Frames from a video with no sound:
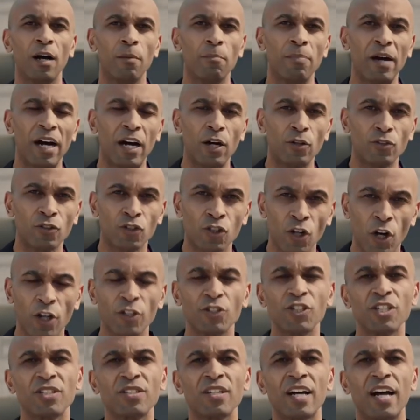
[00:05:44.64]
about
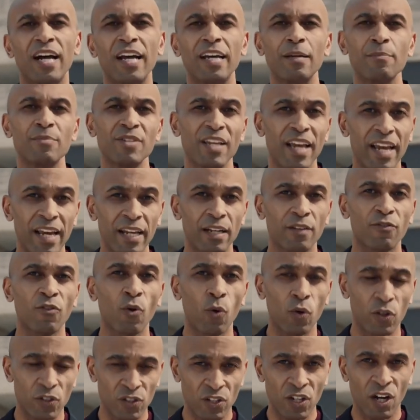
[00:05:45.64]
charging times, and of
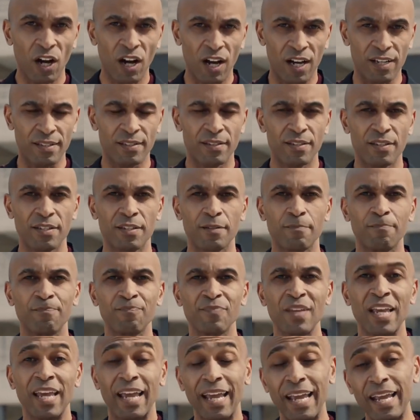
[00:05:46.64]
course, costs.
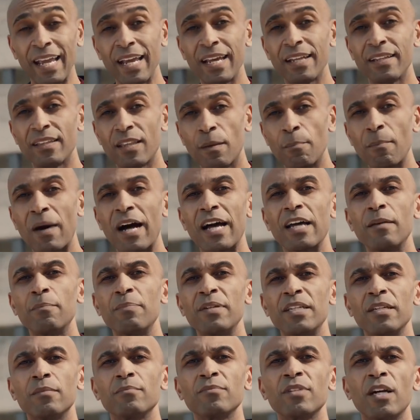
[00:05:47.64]
And the
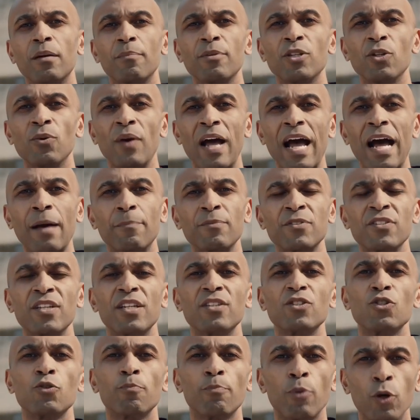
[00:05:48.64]
MyBMW app
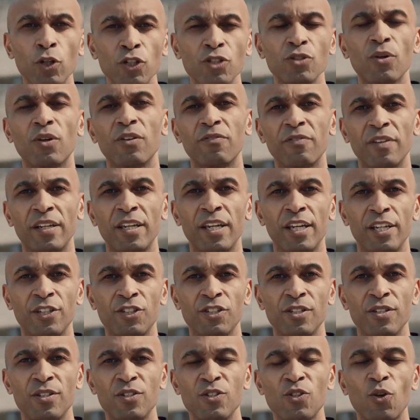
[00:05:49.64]
sends you push
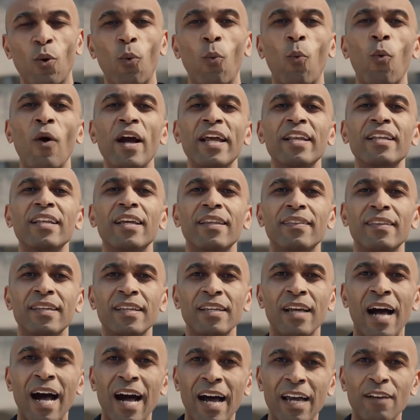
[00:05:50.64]
notifications when
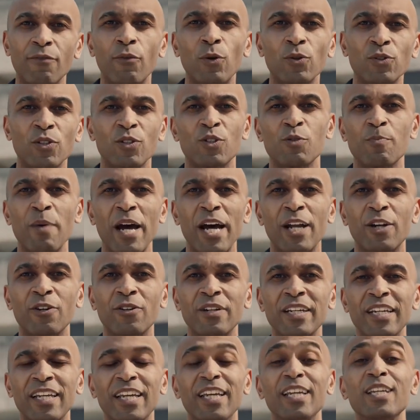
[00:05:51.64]
the high voltage
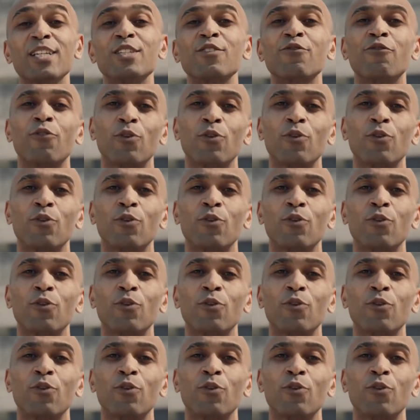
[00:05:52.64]
battery is